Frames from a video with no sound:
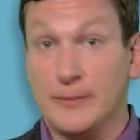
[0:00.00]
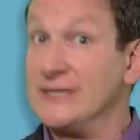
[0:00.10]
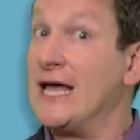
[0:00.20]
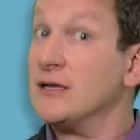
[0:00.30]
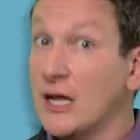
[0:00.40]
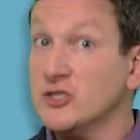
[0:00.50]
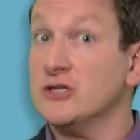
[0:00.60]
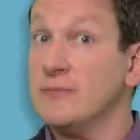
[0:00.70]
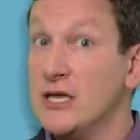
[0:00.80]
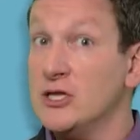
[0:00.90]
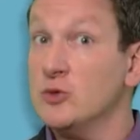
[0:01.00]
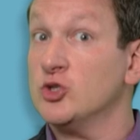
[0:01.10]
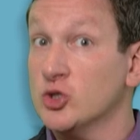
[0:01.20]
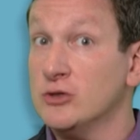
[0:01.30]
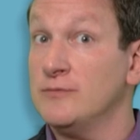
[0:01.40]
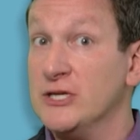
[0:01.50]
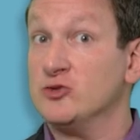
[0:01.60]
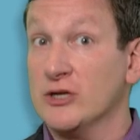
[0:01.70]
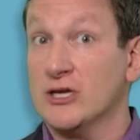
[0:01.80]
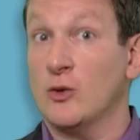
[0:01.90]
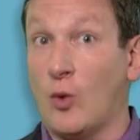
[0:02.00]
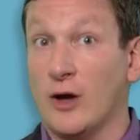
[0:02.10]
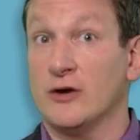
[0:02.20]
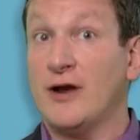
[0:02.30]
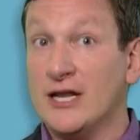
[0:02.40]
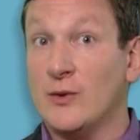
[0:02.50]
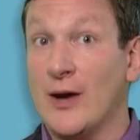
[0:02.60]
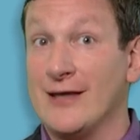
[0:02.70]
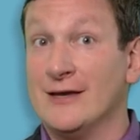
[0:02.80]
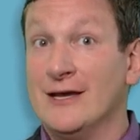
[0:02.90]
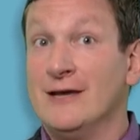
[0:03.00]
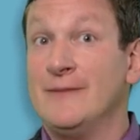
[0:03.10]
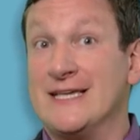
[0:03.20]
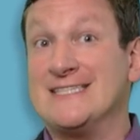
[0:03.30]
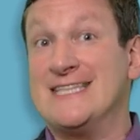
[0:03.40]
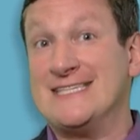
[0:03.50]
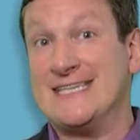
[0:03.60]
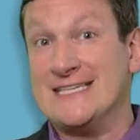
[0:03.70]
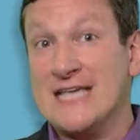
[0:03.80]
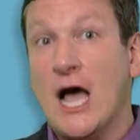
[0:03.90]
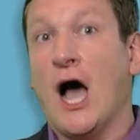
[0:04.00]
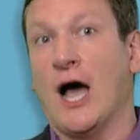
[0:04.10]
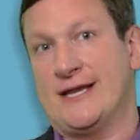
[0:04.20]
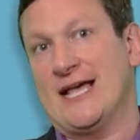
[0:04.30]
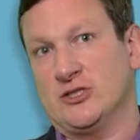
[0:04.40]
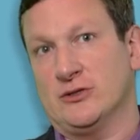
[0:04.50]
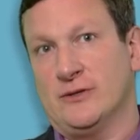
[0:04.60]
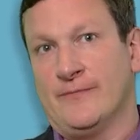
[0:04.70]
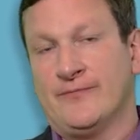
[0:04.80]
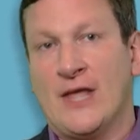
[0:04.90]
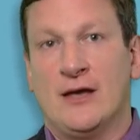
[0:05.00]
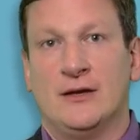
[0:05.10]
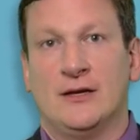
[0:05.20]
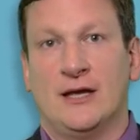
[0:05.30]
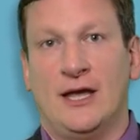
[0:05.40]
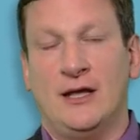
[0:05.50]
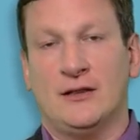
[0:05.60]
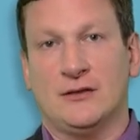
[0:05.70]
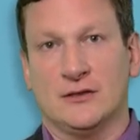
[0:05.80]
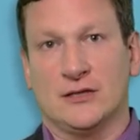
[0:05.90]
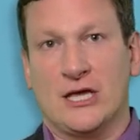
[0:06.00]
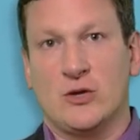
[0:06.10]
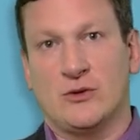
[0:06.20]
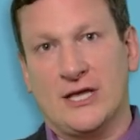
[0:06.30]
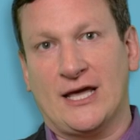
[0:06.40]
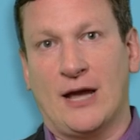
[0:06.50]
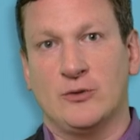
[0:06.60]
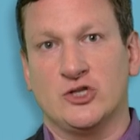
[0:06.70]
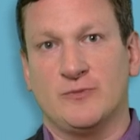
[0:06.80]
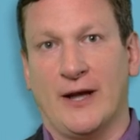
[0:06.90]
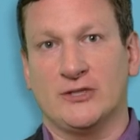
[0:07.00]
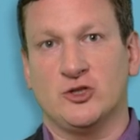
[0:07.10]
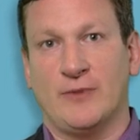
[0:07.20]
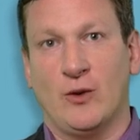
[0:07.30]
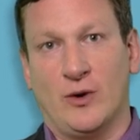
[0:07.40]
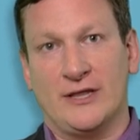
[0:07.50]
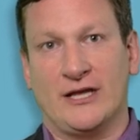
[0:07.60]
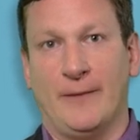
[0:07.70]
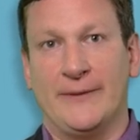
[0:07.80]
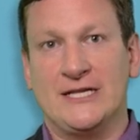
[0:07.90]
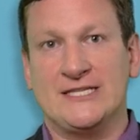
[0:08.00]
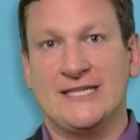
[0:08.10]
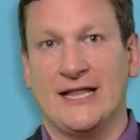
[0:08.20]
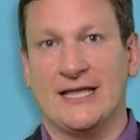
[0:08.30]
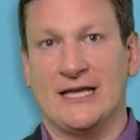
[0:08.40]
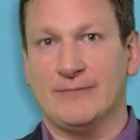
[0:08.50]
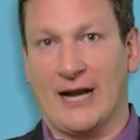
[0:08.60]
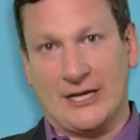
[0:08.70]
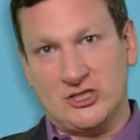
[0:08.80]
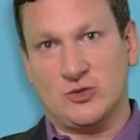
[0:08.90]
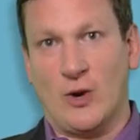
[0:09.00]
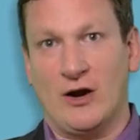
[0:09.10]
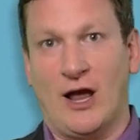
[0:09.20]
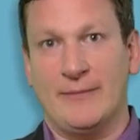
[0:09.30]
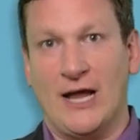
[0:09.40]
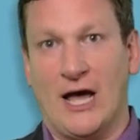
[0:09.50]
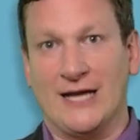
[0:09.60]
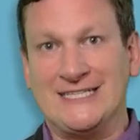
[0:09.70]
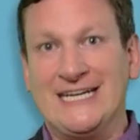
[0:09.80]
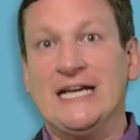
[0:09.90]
but that doesn't mean you shouldn't be drinking water anyway, because this is a desert. And thirdly, you'd think I was sponsored by one of the companies selling it, but I swear I'm not.